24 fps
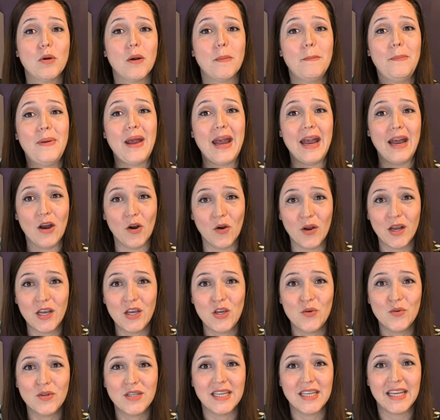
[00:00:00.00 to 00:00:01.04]

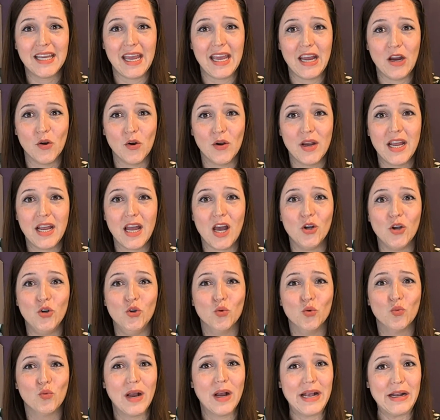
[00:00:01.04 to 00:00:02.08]
preparing you to carry a
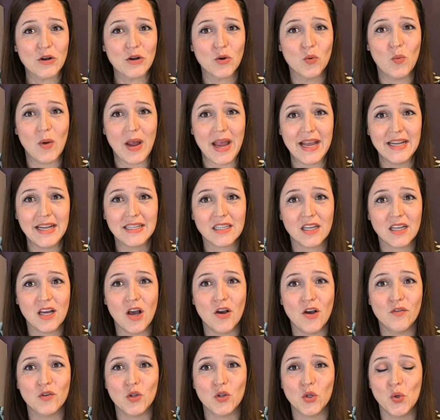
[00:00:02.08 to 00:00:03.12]
greater weight
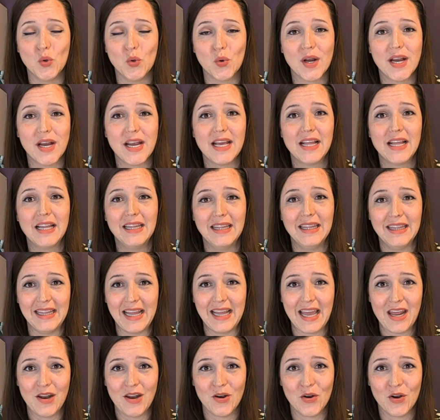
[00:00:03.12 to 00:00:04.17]
of glory
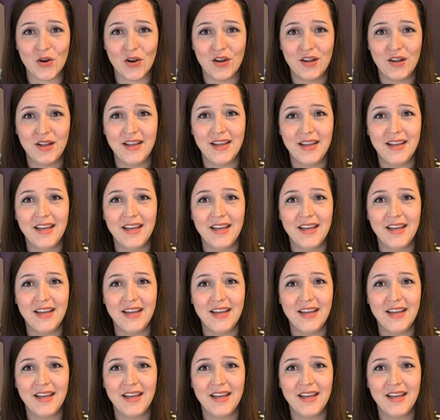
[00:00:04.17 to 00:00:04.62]
later.